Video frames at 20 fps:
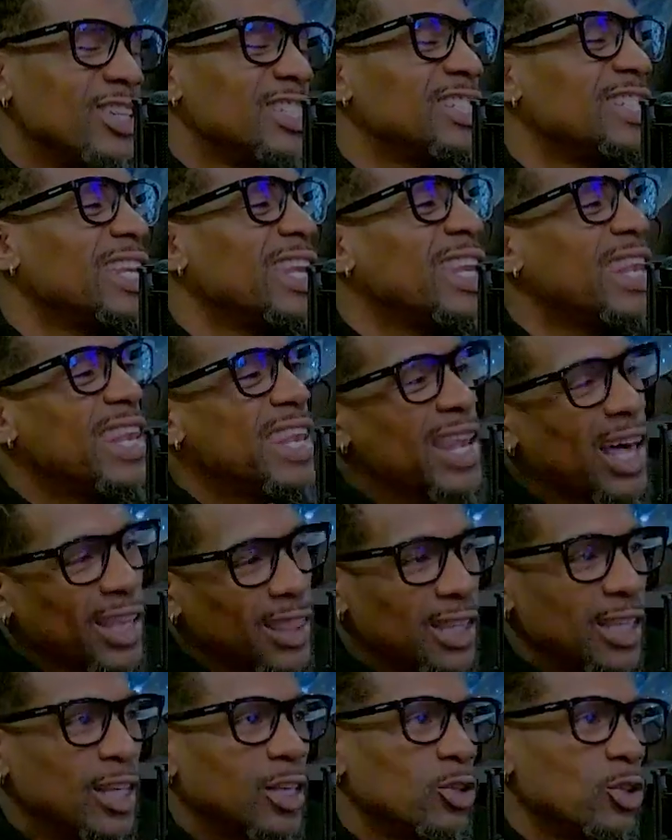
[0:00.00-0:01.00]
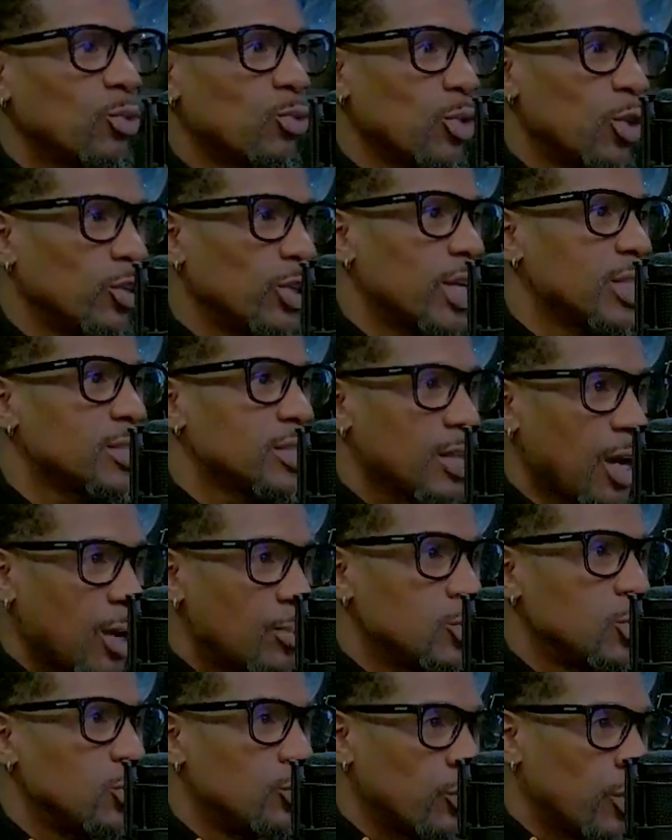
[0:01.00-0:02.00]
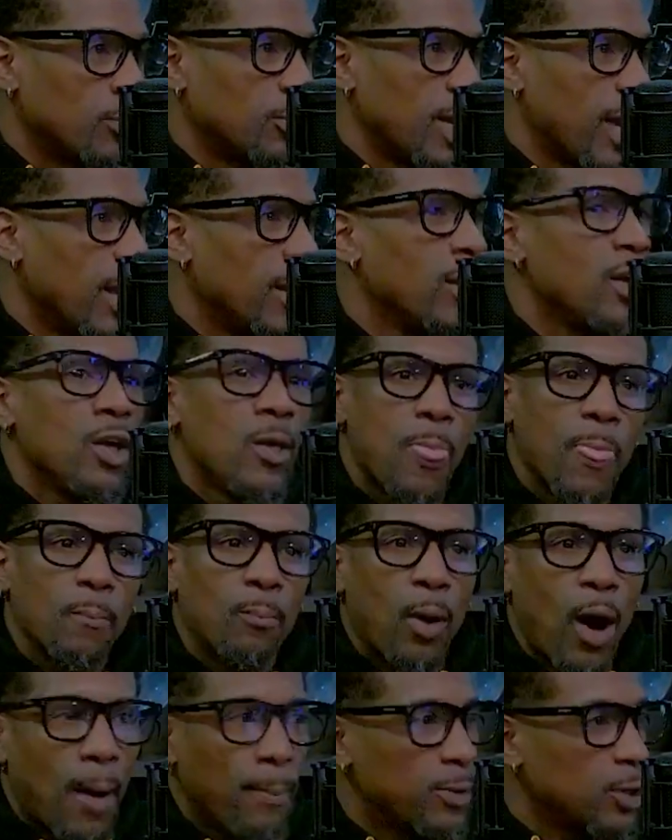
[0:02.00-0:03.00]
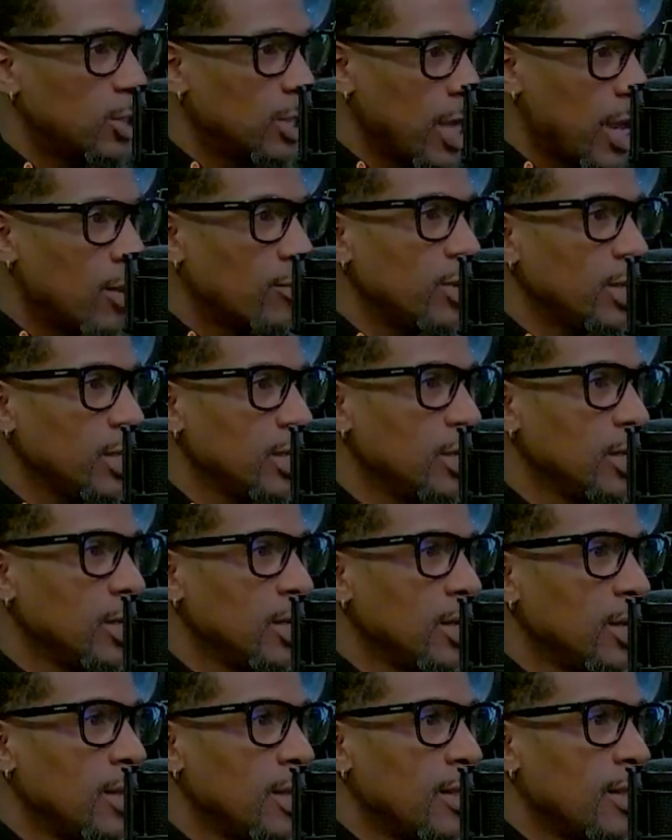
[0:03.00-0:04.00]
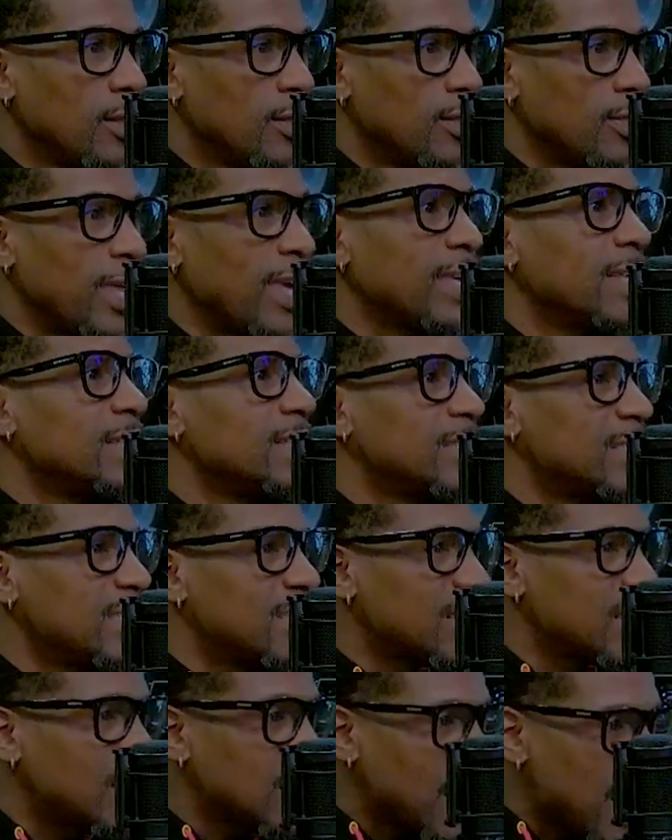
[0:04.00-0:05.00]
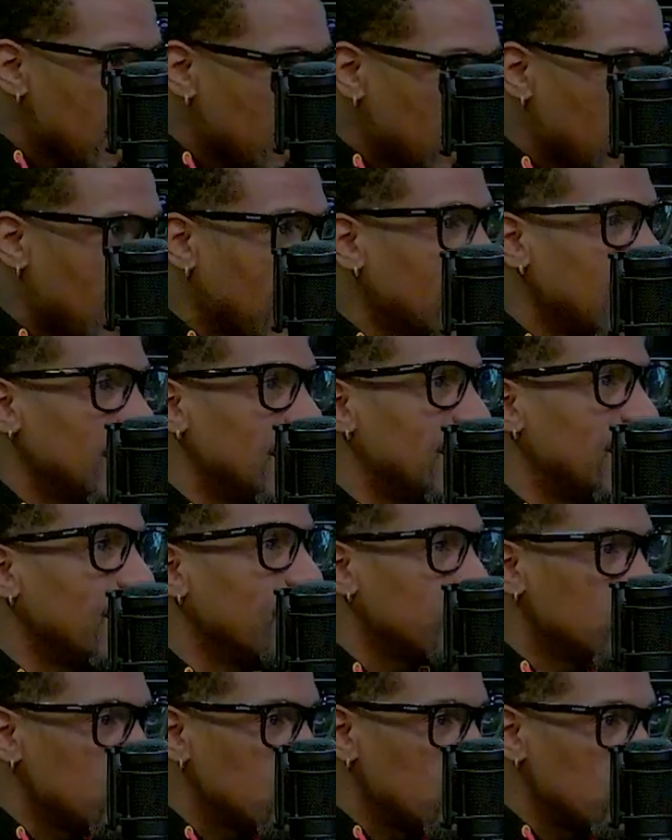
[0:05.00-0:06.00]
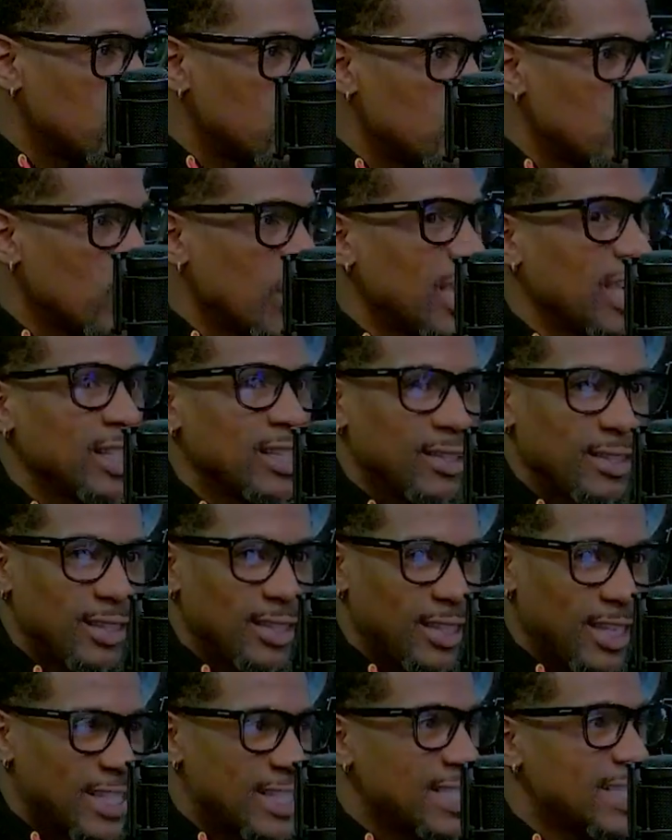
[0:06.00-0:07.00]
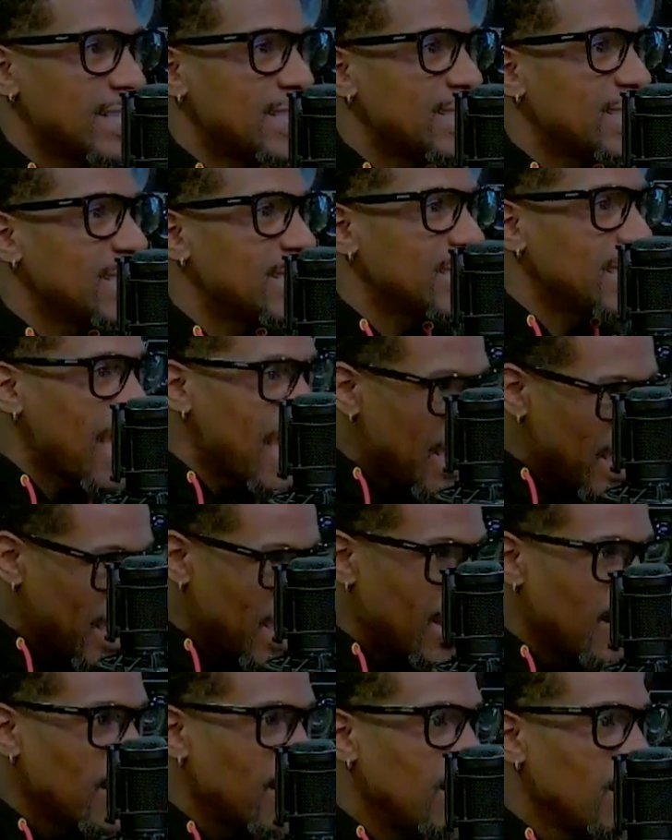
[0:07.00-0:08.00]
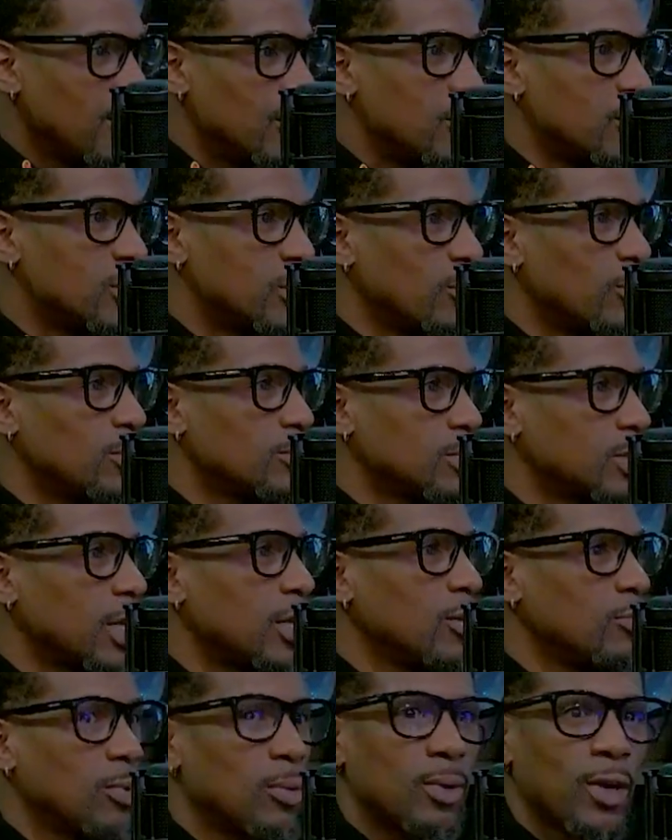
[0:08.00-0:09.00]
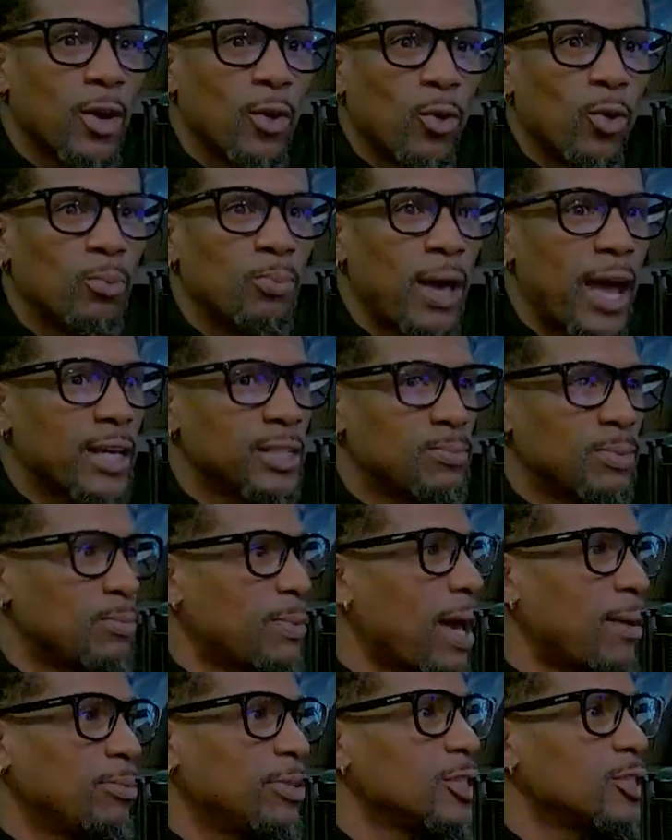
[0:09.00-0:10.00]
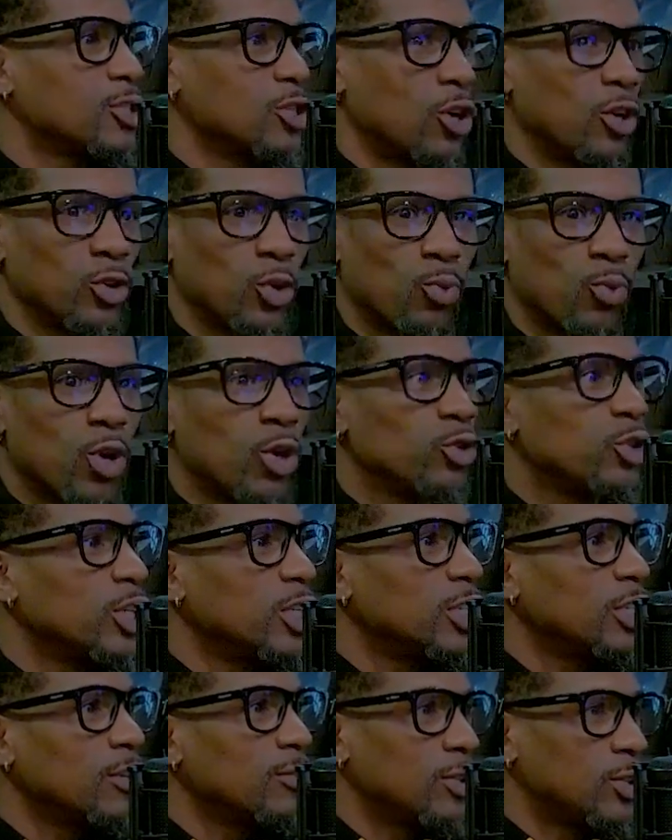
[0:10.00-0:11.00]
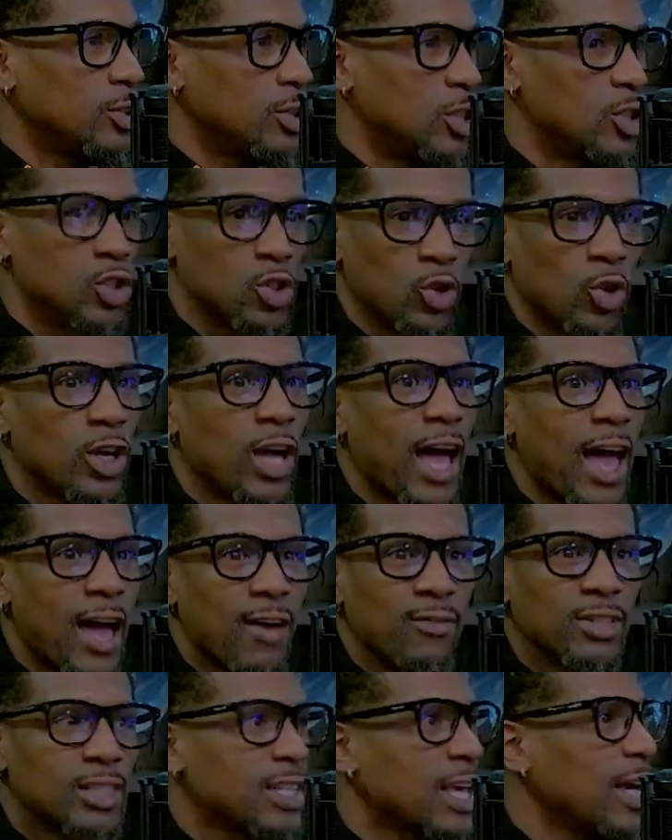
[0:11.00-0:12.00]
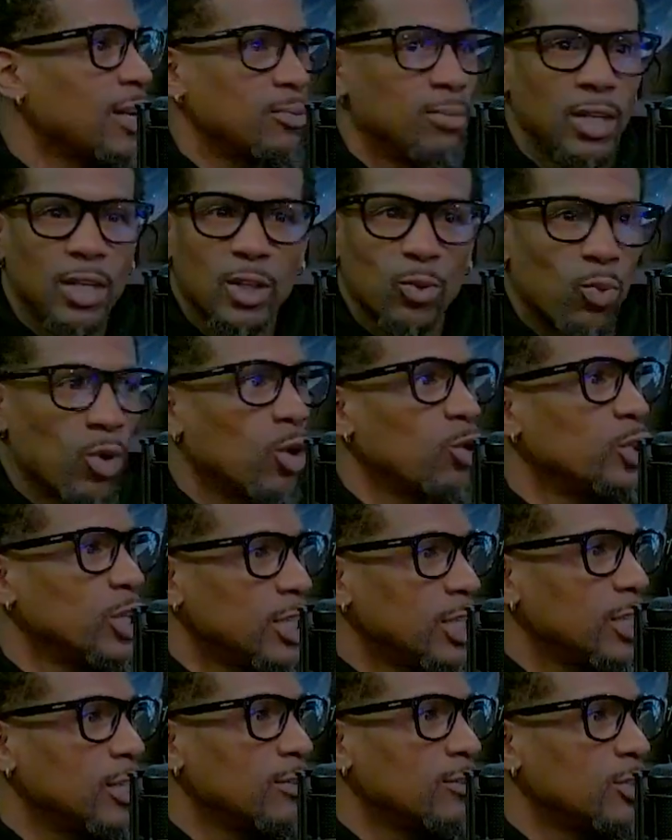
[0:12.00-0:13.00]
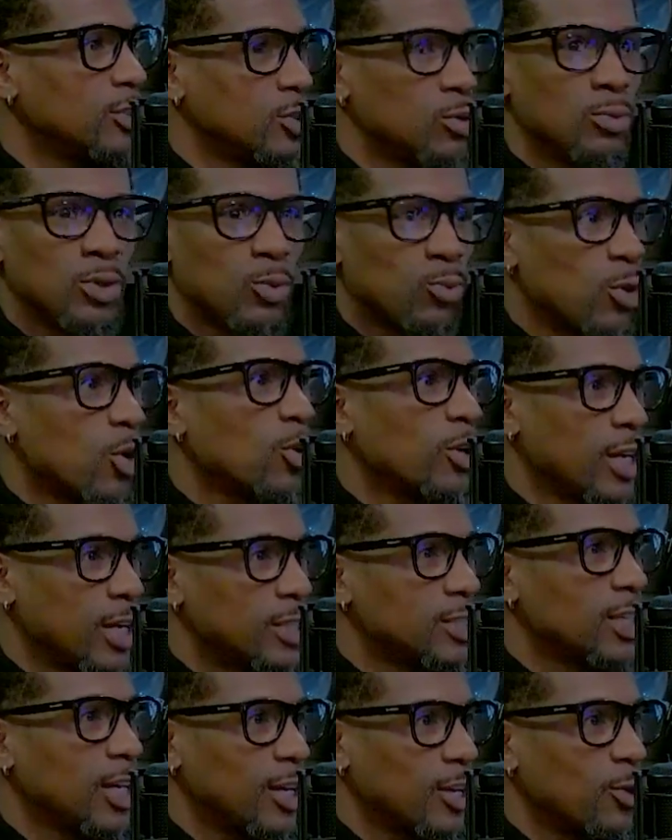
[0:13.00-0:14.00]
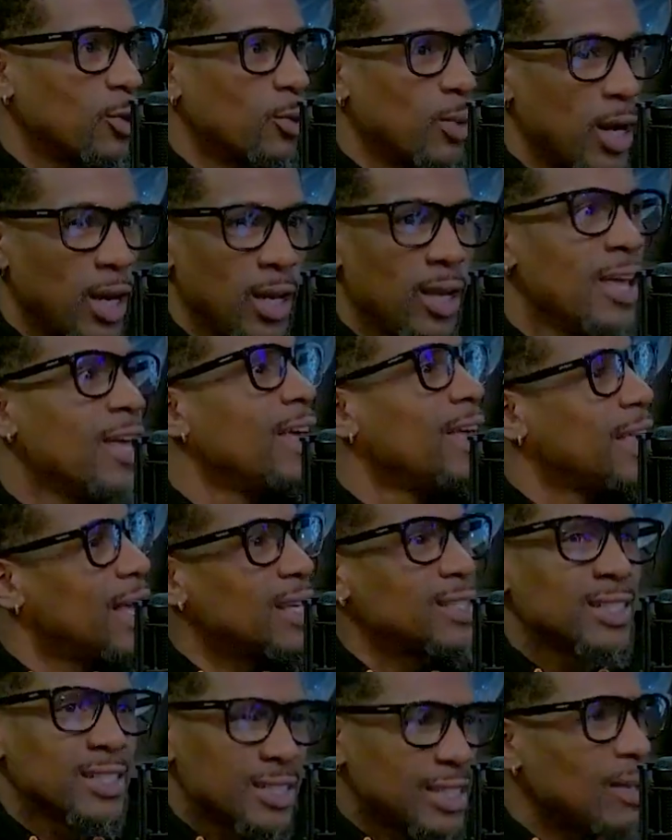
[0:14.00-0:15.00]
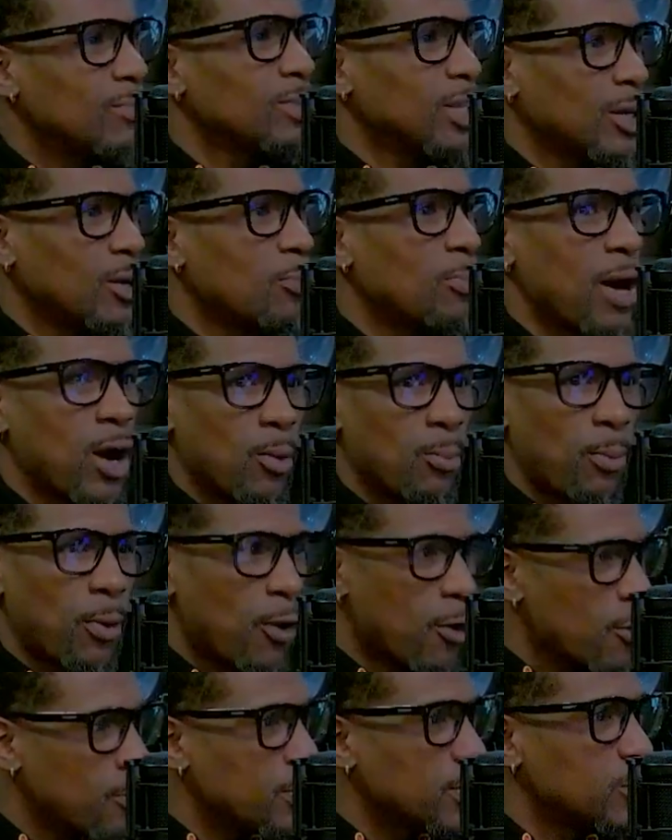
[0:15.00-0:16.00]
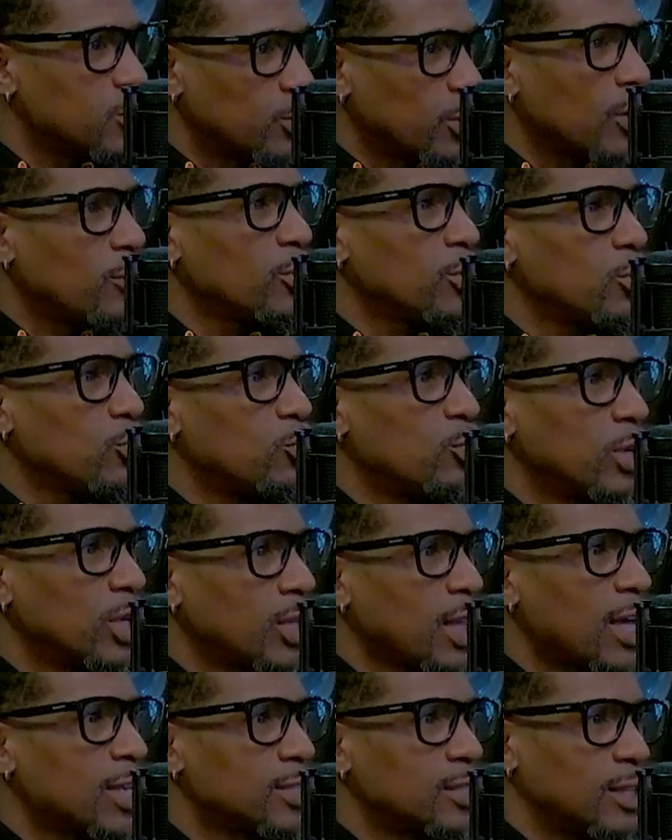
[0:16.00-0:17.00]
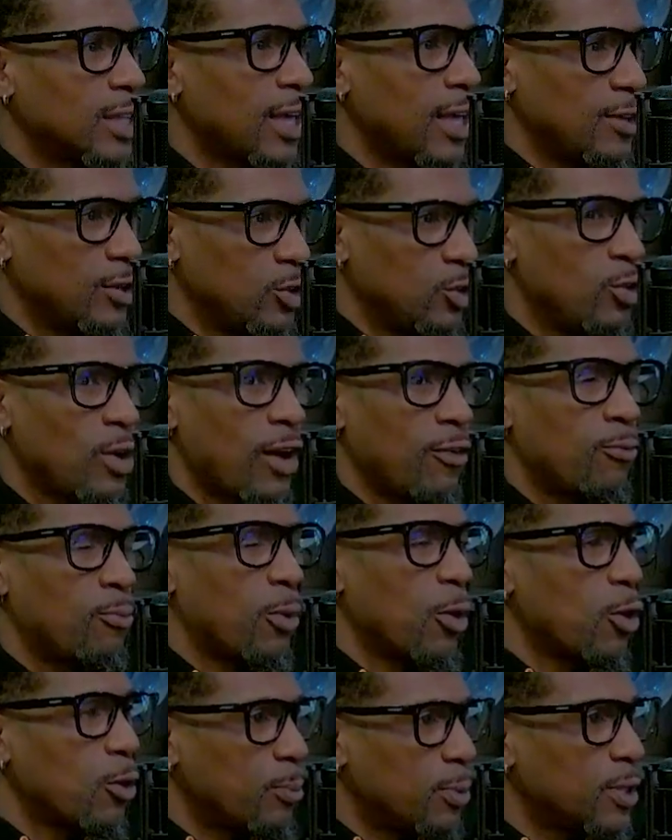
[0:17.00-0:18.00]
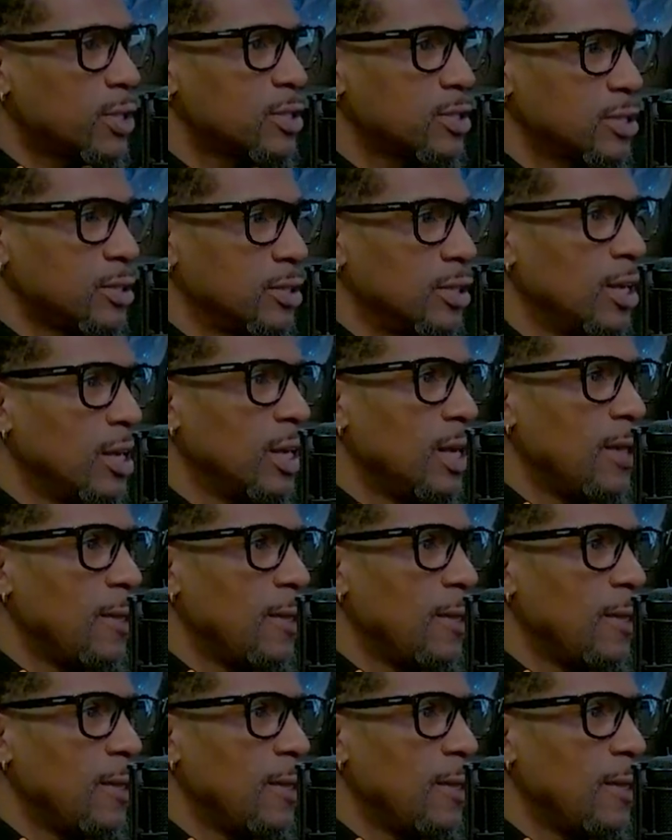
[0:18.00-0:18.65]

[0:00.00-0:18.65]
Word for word: nothing in the world that stops you from that. Popularity, they can take, they didn't give it to you, so they can take it. Yep. You see what I'm saying? You remember that old Baptist song, The World Didn't Give It This Joy I Have Inside of Me, The World Didn't Give It to Me, The World Can't Take, take It, Away. away. Yep. That's the same thing about purpose. Whenever you realize that you have purpose, yep.